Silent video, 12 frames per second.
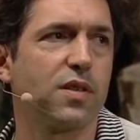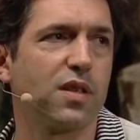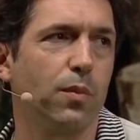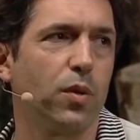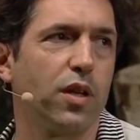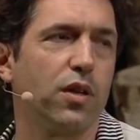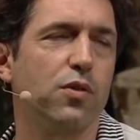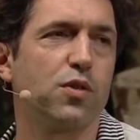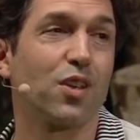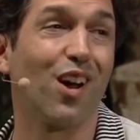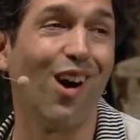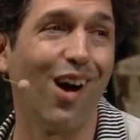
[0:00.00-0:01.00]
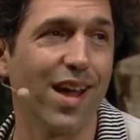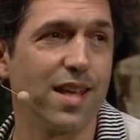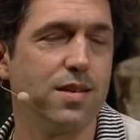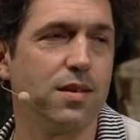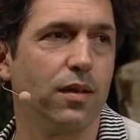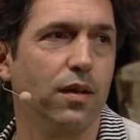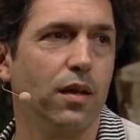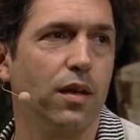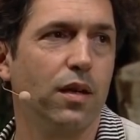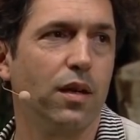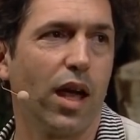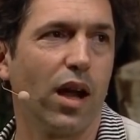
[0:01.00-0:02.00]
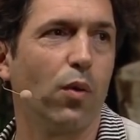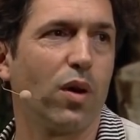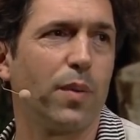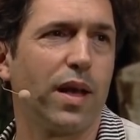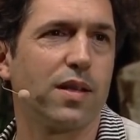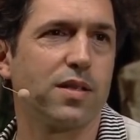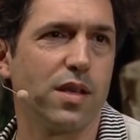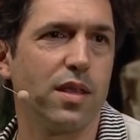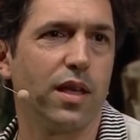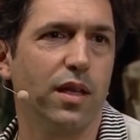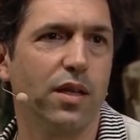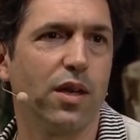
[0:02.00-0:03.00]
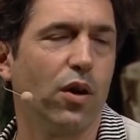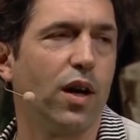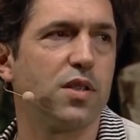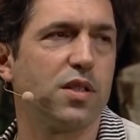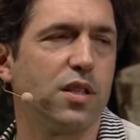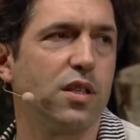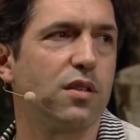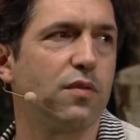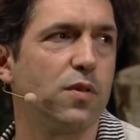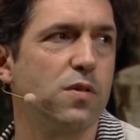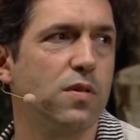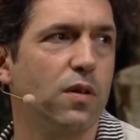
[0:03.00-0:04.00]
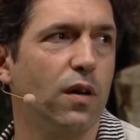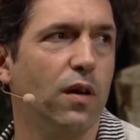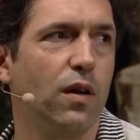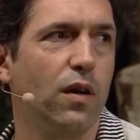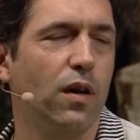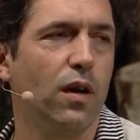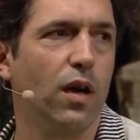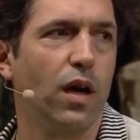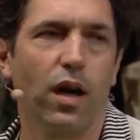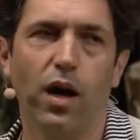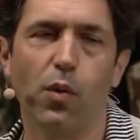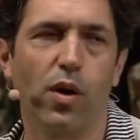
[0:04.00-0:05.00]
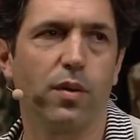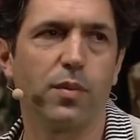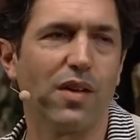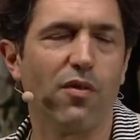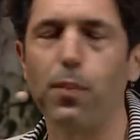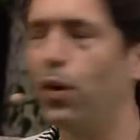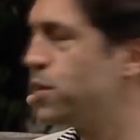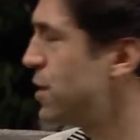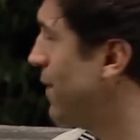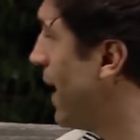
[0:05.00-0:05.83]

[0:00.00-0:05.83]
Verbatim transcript: somebody who's kind, and I want to be able to see that in their eyes in the interview. I want them to have a positive